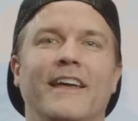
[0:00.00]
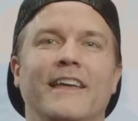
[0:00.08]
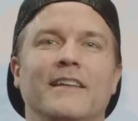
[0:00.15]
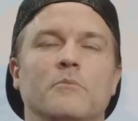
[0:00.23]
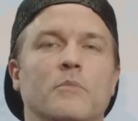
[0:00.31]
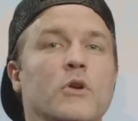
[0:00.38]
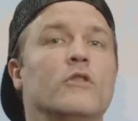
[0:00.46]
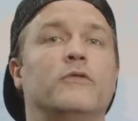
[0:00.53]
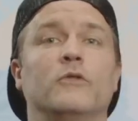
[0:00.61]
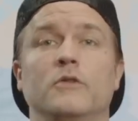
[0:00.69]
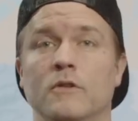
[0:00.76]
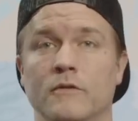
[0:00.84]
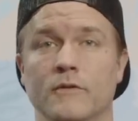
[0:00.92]
in beautiful
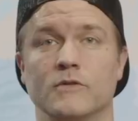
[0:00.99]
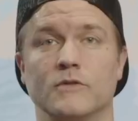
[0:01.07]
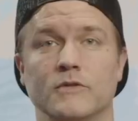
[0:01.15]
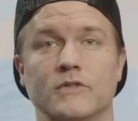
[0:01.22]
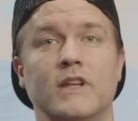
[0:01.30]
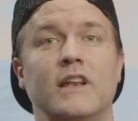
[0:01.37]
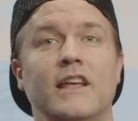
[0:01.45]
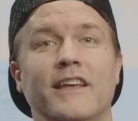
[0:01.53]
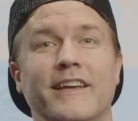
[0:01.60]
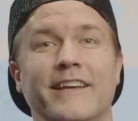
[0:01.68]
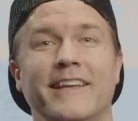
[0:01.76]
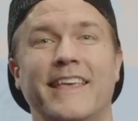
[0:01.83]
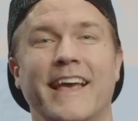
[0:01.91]
Universal City,
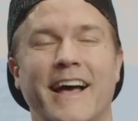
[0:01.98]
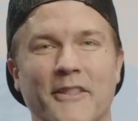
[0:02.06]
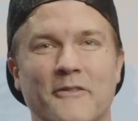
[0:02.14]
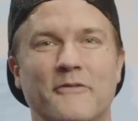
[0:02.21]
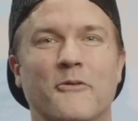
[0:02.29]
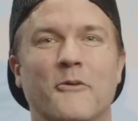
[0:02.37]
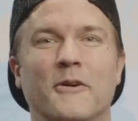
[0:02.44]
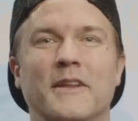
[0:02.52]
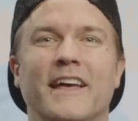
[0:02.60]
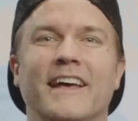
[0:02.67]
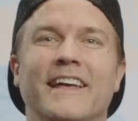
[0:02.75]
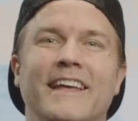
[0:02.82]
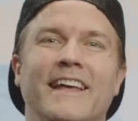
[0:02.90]
California.